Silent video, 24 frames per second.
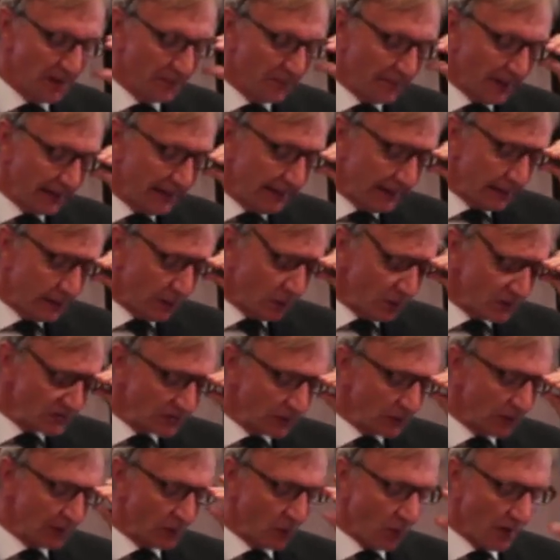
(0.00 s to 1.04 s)
but it
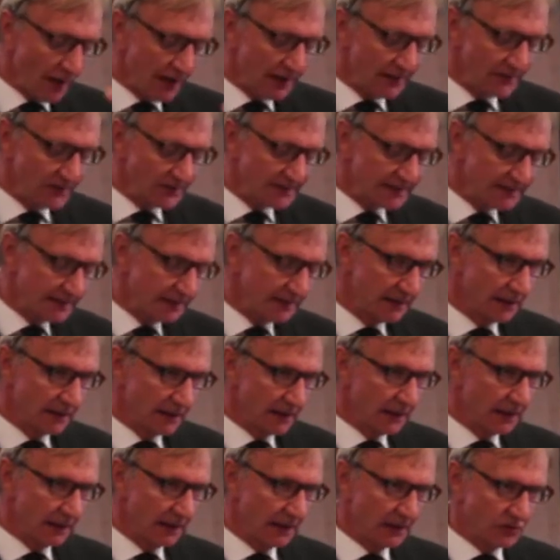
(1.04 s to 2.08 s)
also requires
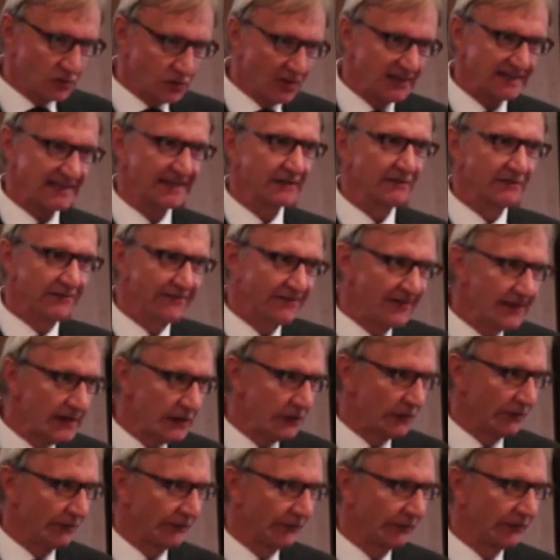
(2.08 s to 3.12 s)
addressing
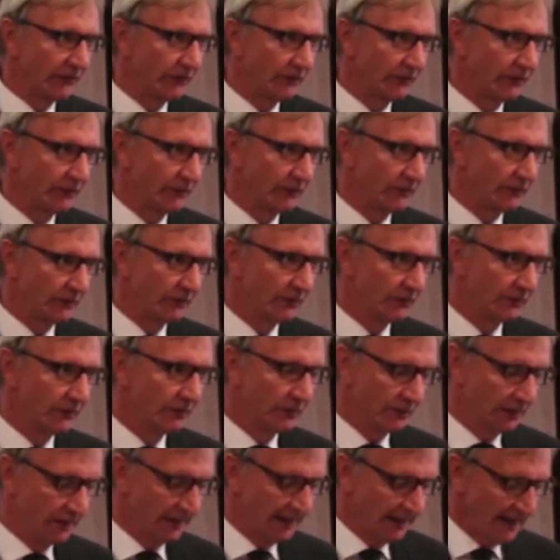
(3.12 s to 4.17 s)
fears.
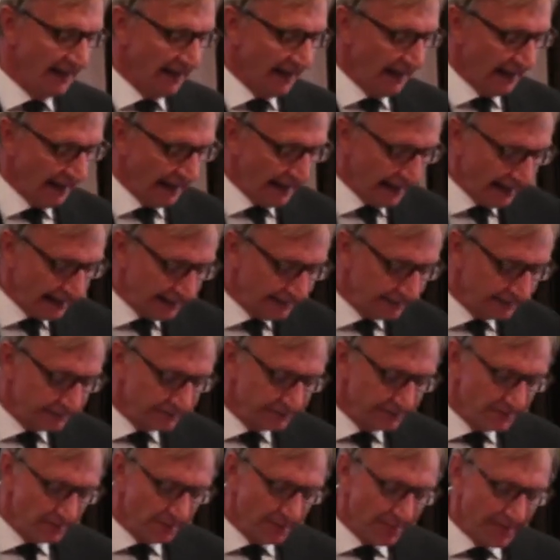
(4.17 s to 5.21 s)

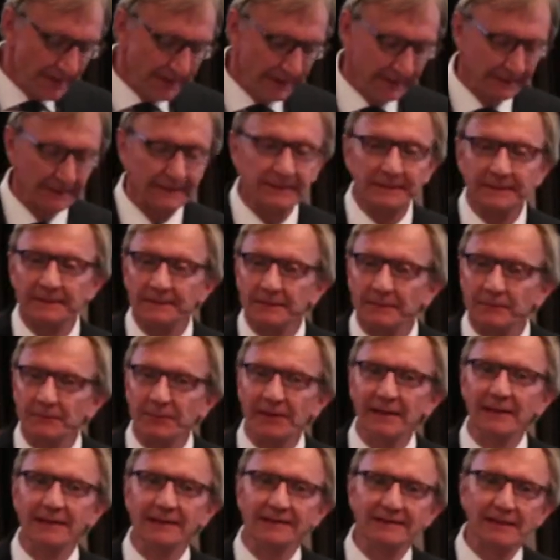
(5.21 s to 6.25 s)
And
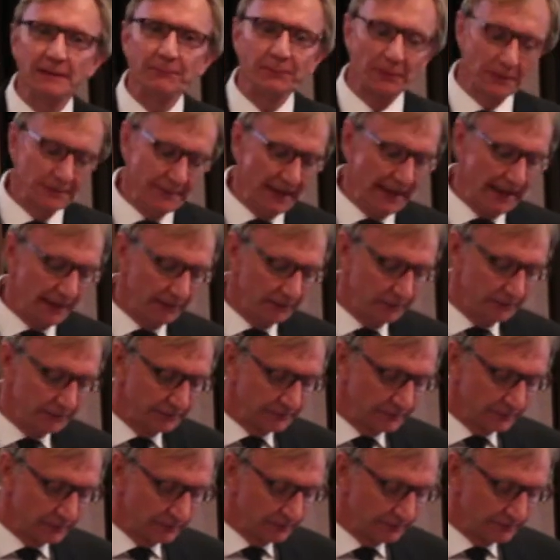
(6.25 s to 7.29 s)
being a diplomat,
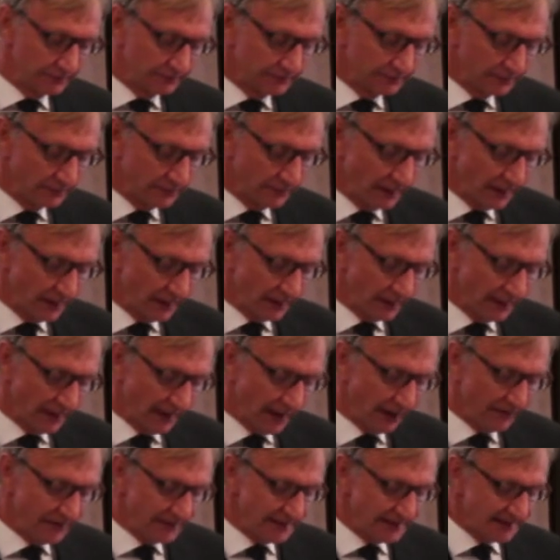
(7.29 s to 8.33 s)

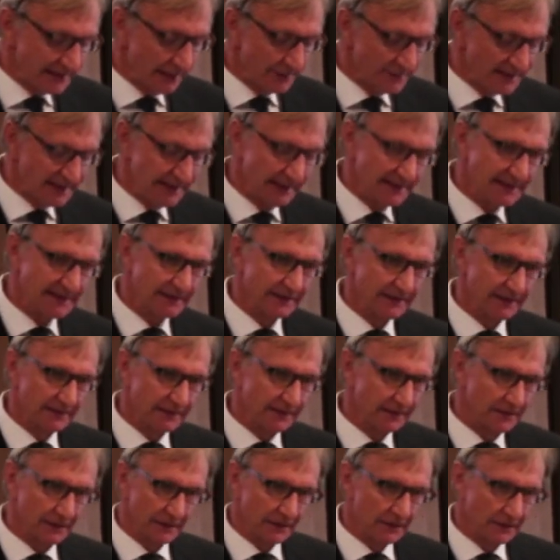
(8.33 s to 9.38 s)
having some sense
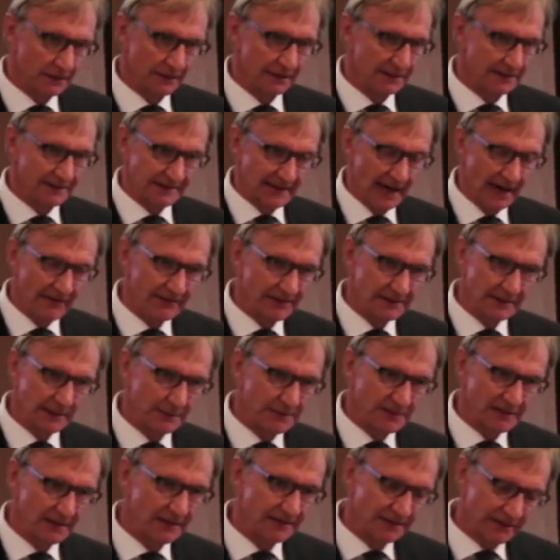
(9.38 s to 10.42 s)

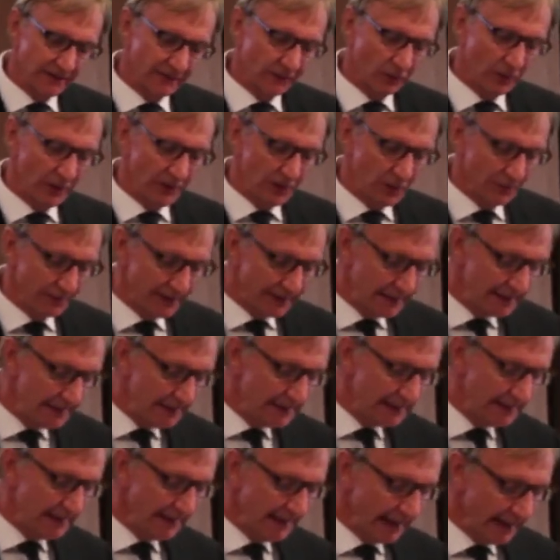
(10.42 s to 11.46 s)
of where you
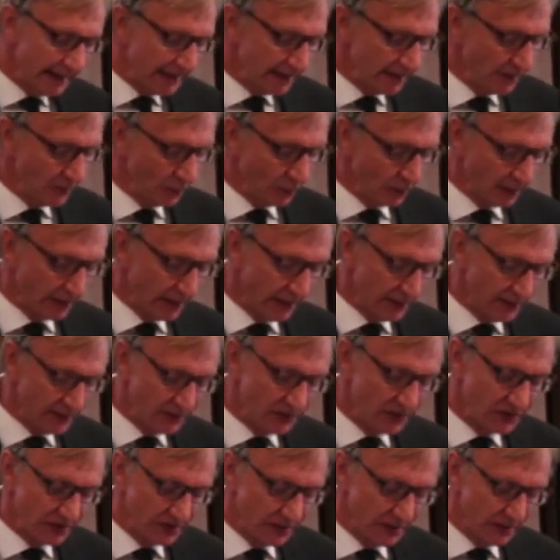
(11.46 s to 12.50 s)
begin and end and where
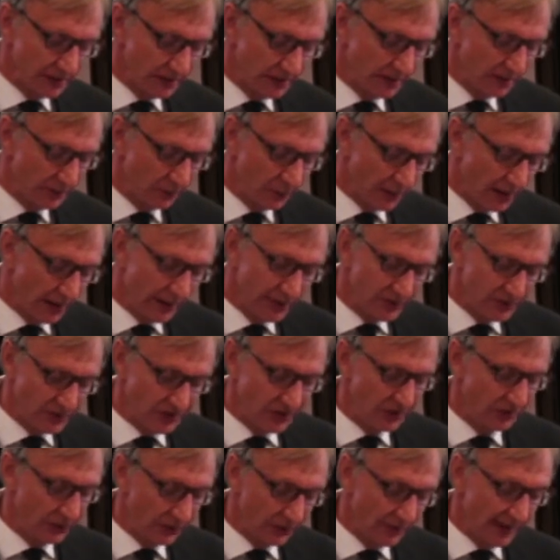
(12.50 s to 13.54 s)
others
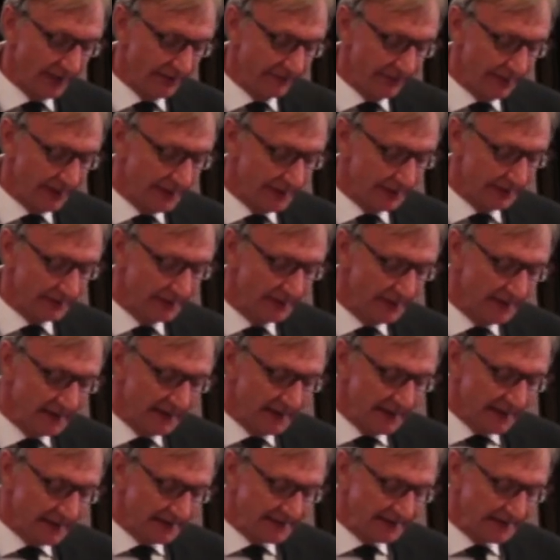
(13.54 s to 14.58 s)
in your life end.
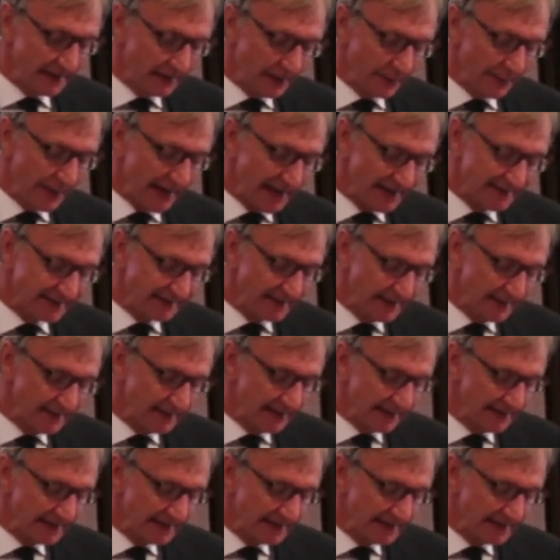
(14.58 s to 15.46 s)
It's the capacity,